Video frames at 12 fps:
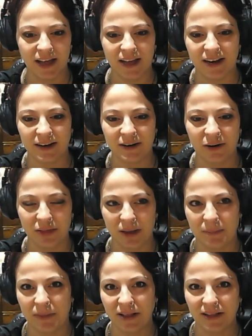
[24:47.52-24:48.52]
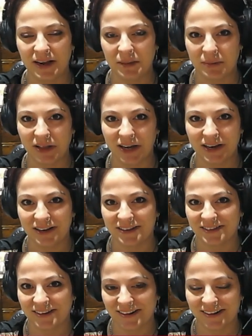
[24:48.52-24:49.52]
I know that Melanie and Melania is
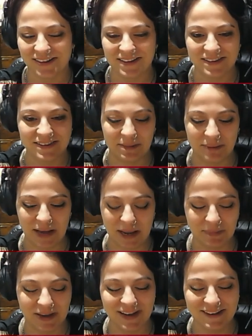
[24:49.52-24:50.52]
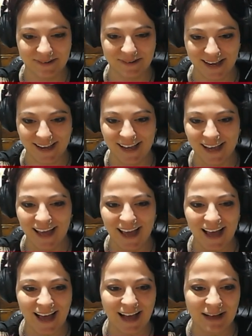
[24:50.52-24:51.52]
technically the same name, but it's okay.
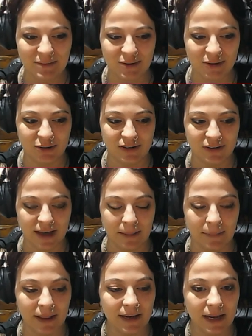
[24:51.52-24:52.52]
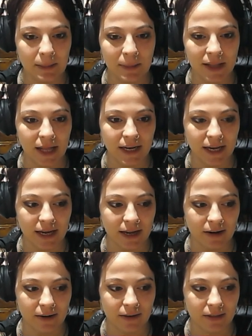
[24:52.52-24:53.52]
So she's got Melanie and Melania
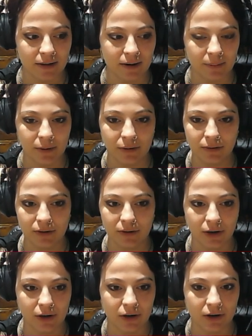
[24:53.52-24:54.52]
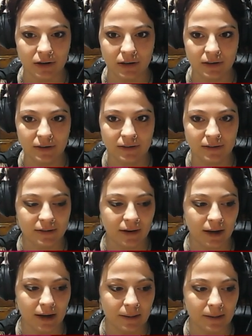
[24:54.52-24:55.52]
here. They're both girls.
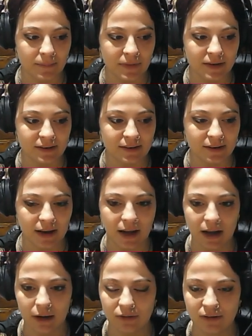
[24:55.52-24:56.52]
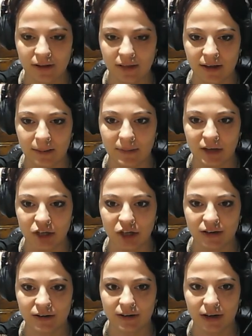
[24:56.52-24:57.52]
This house, I think I
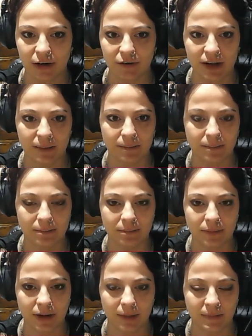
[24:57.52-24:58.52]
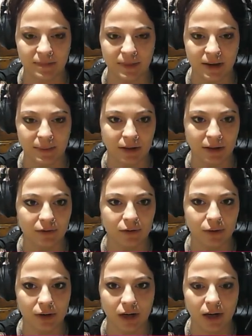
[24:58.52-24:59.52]
mentioned, I already put up a speed build
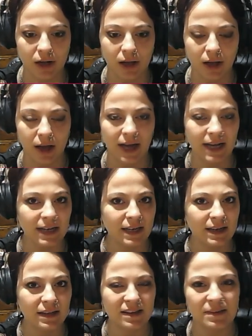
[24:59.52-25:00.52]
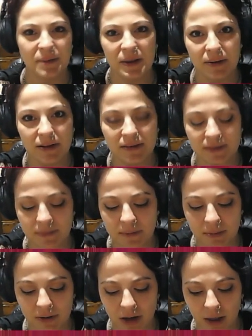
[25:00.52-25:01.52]
for. The speed builds, some
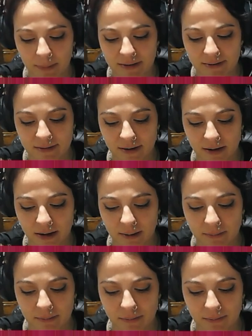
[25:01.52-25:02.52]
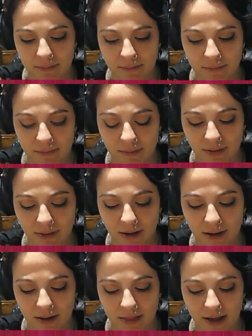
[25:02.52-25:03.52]
people comment, and
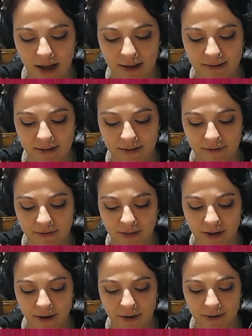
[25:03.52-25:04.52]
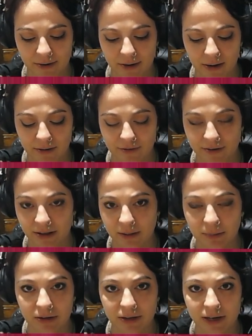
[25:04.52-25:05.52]
they ask if they're
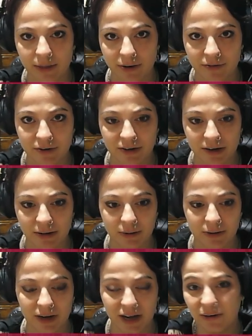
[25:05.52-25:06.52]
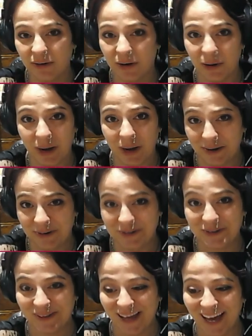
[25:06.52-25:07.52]
available anywhere for download. I don't know how to
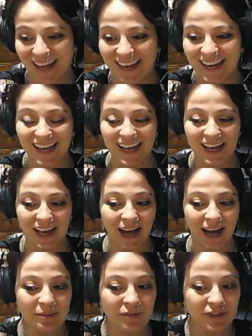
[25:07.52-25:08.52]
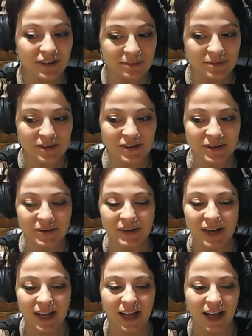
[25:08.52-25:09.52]
do that. For Sims 2,
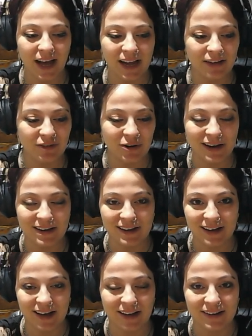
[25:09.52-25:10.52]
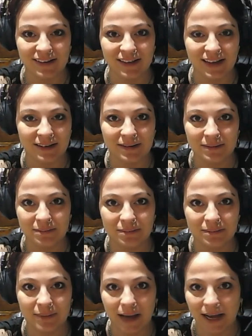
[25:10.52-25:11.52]
I have no idea how to like
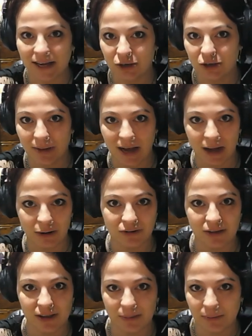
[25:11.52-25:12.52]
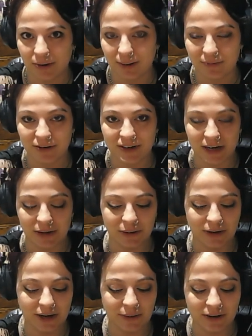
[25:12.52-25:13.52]
package up a house and then put it up for download
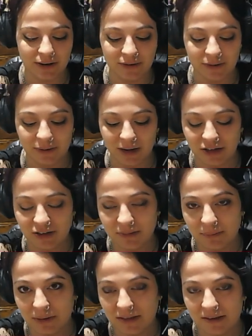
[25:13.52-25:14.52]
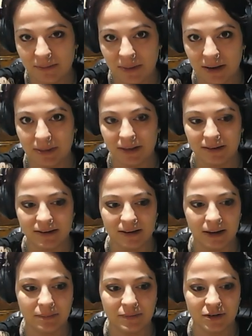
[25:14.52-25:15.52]
anywhere. So I just put the speed builds
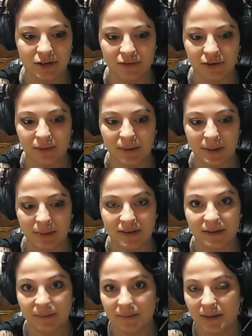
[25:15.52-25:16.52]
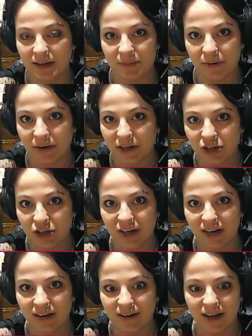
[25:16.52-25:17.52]
up just for maybe some
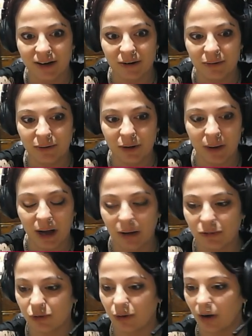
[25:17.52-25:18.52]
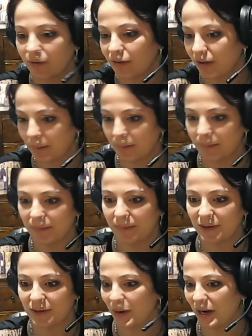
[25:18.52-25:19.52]
inspiration. I don't know how to offer them
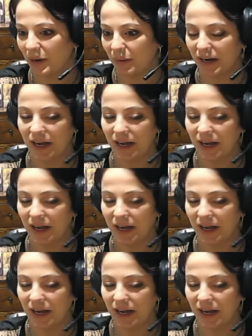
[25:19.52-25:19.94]
to anyone.